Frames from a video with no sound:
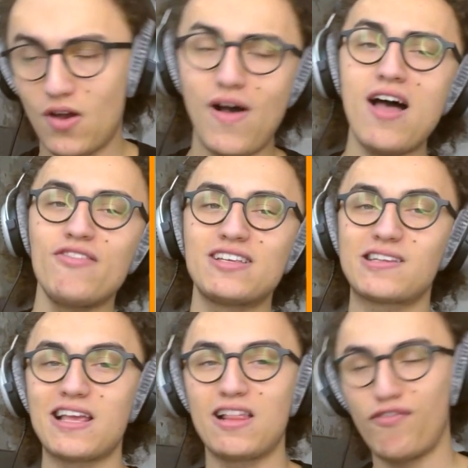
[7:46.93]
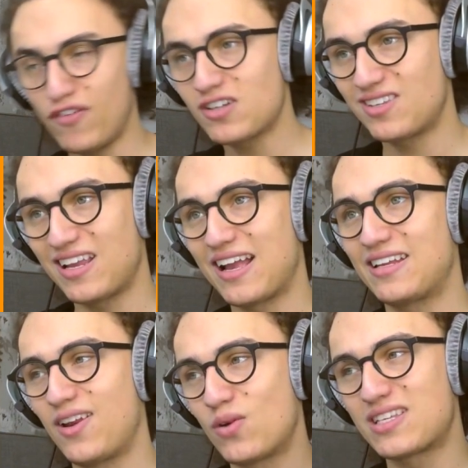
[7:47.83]
obviously, the first thing I
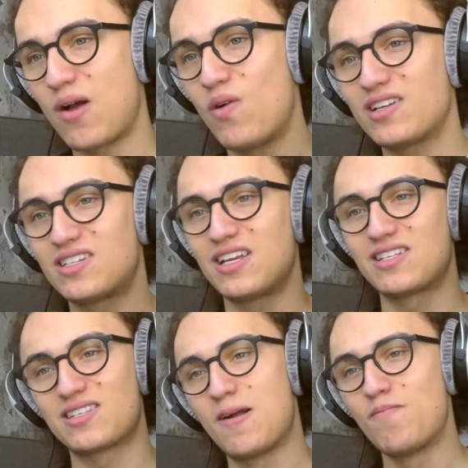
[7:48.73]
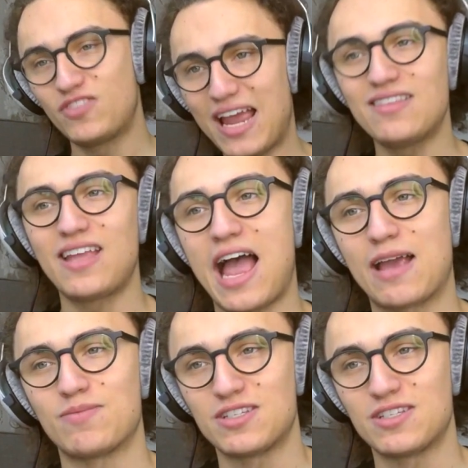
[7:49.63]
did was I watched this 10 times.